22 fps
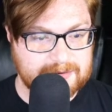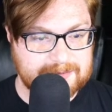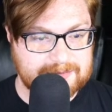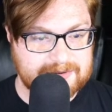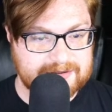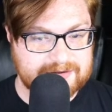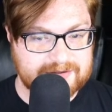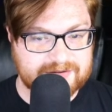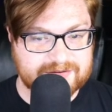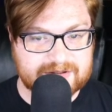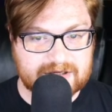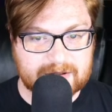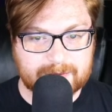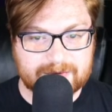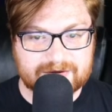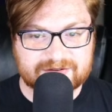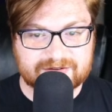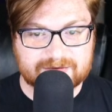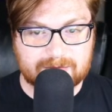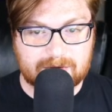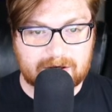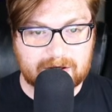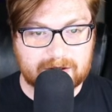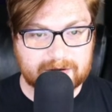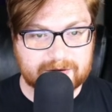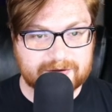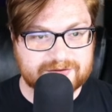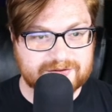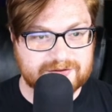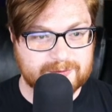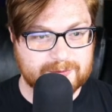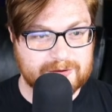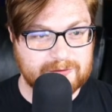make this gateway
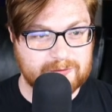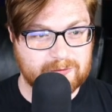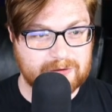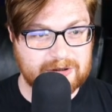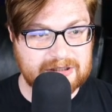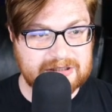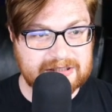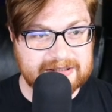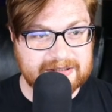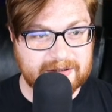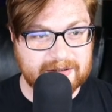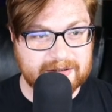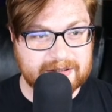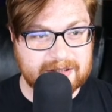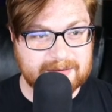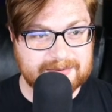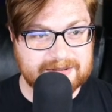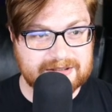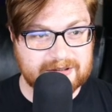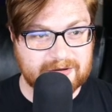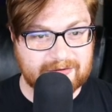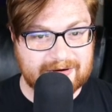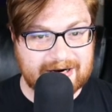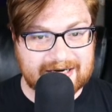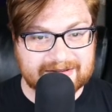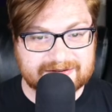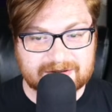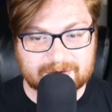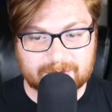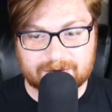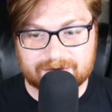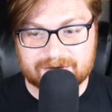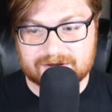smaller since we really aren't going to be
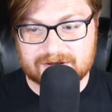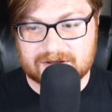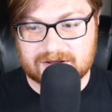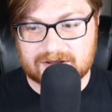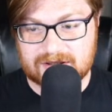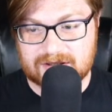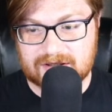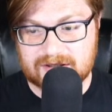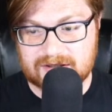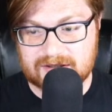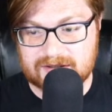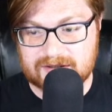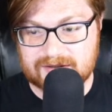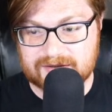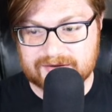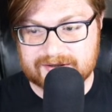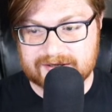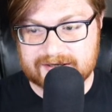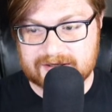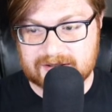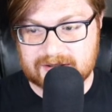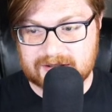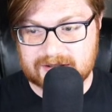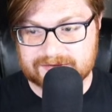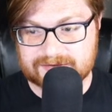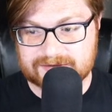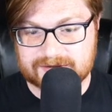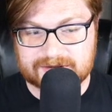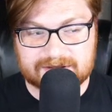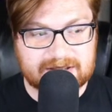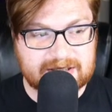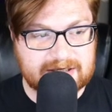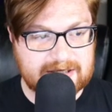interacting with it all that
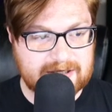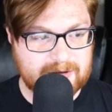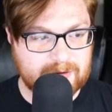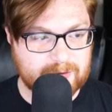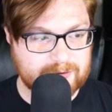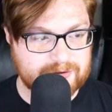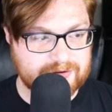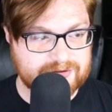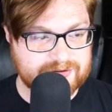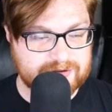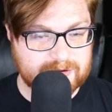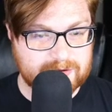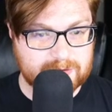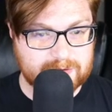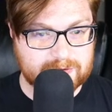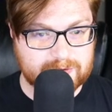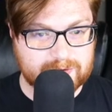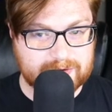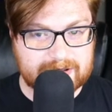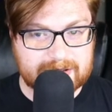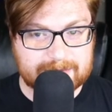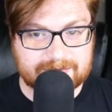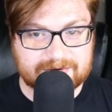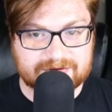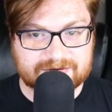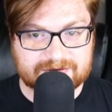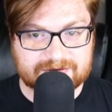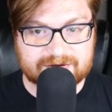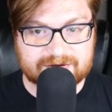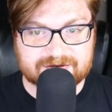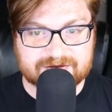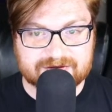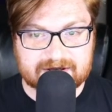often. We'll just go cram this
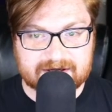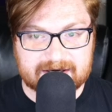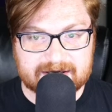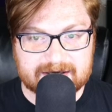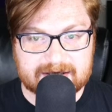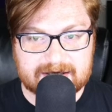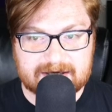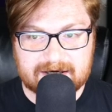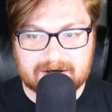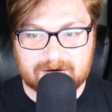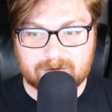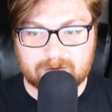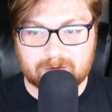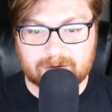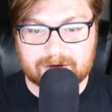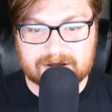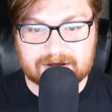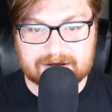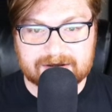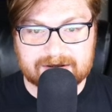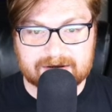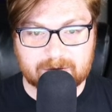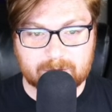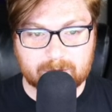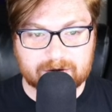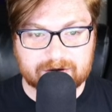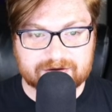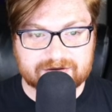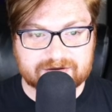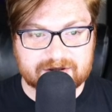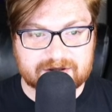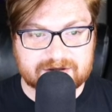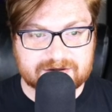side. Really, the
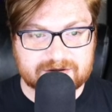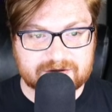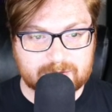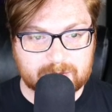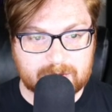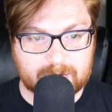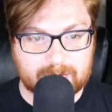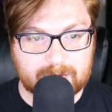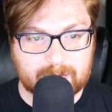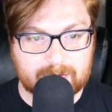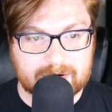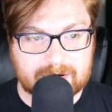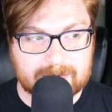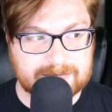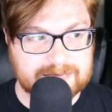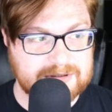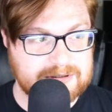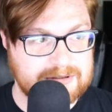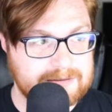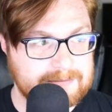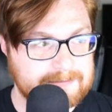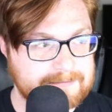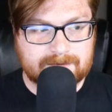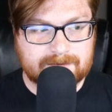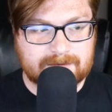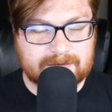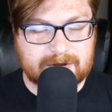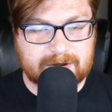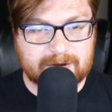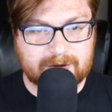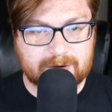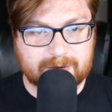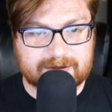workstation is where we want to be.
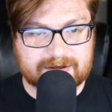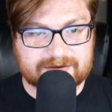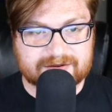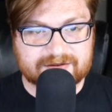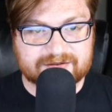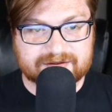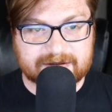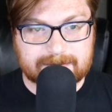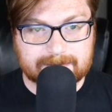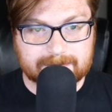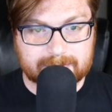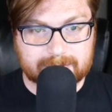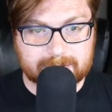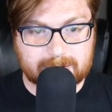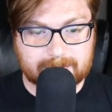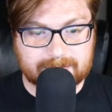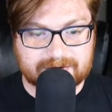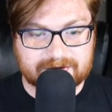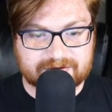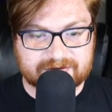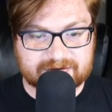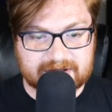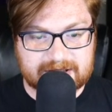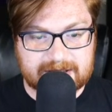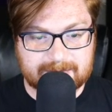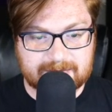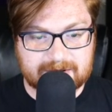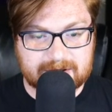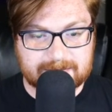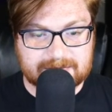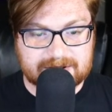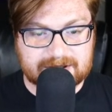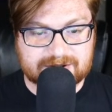Here you get the same blurb and
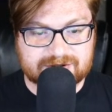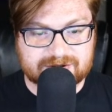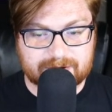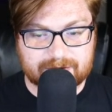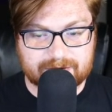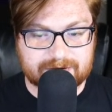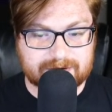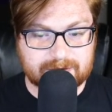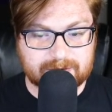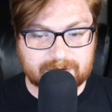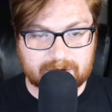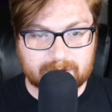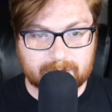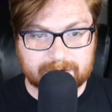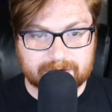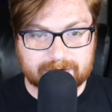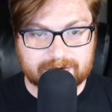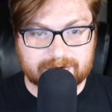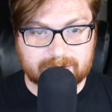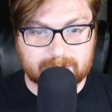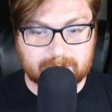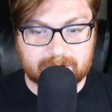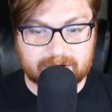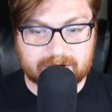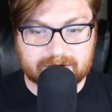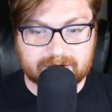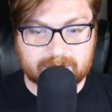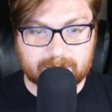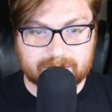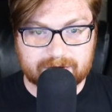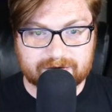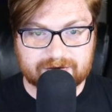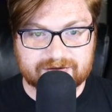disclaimer. Make sure that you know what you're doing
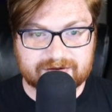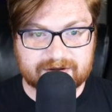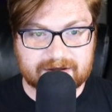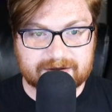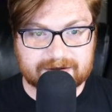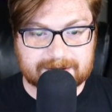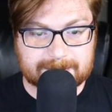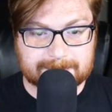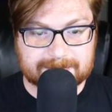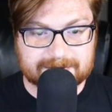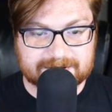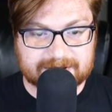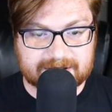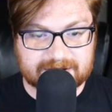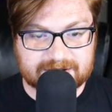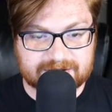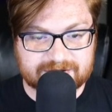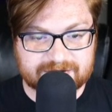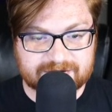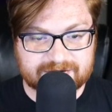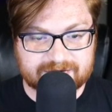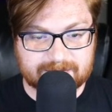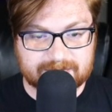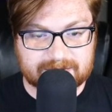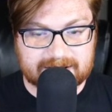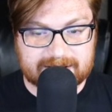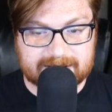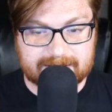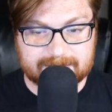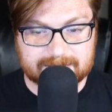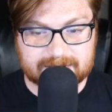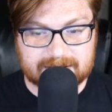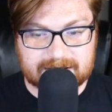and you understand the implications,
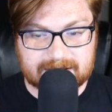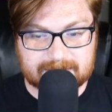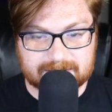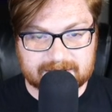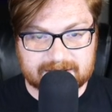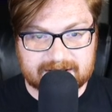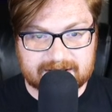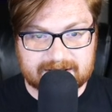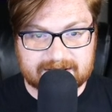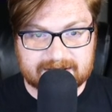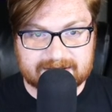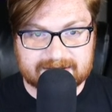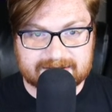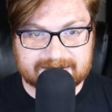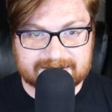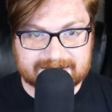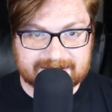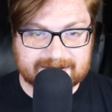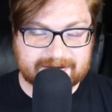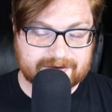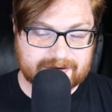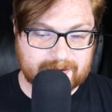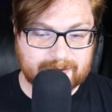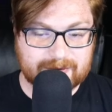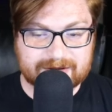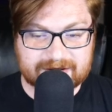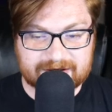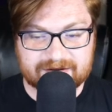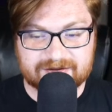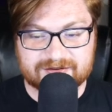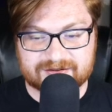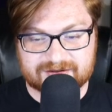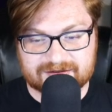blah, blah, blah. Although
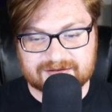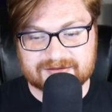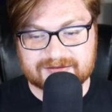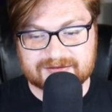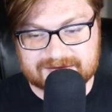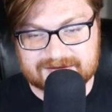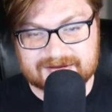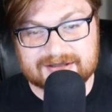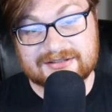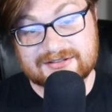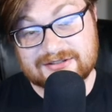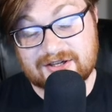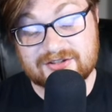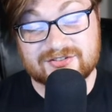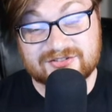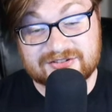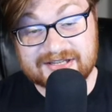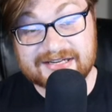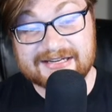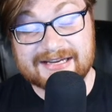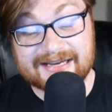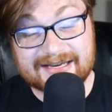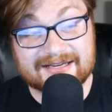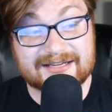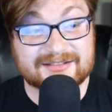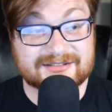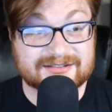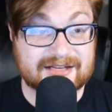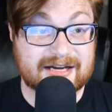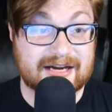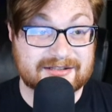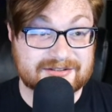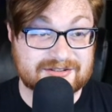it is, it does say, hey,
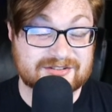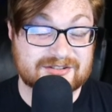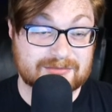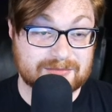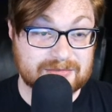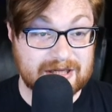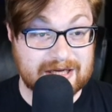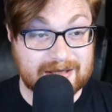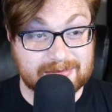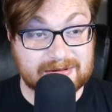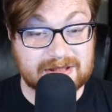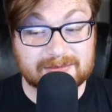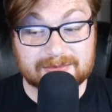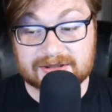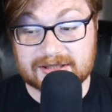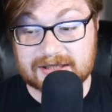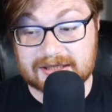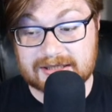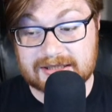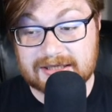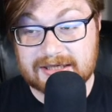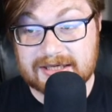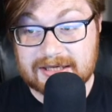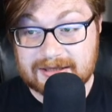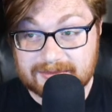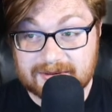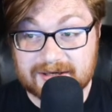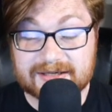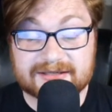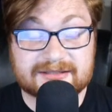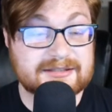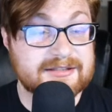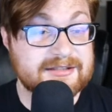it's not just a blah, blah, blah.
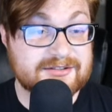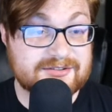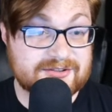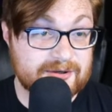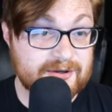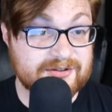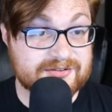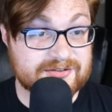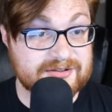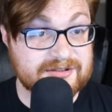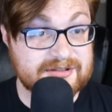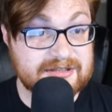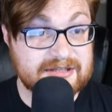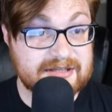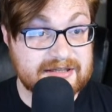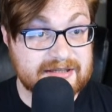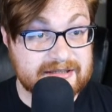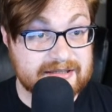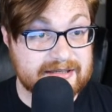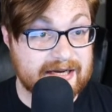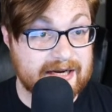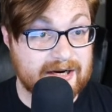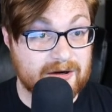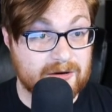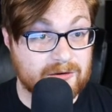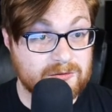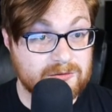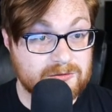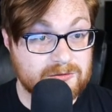But seriously, now